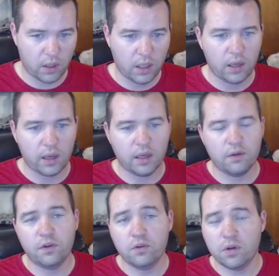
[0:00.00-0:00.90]
And
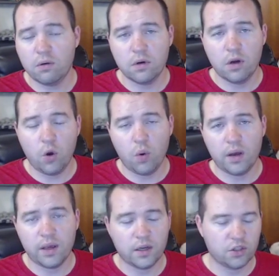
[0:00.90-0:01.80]
if you don't know
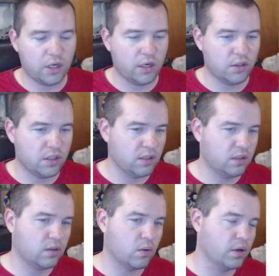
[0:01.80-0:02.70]
what Ant Shares
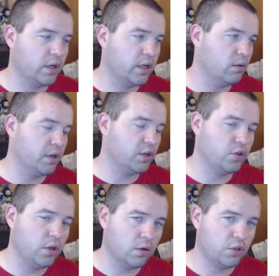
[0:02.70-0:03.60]
is or Neo, make
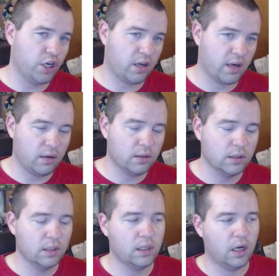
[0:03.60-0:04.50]
sure you go check it out.
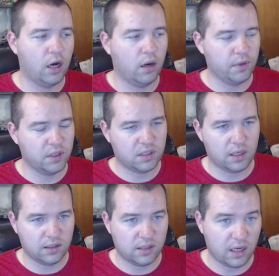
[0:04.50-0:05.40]
It's
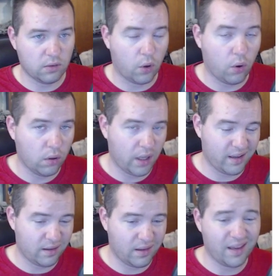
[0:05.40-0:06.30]
going to sound a whole
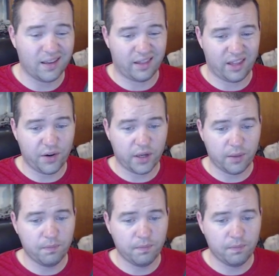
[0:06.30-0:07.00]
lot like Ethereum.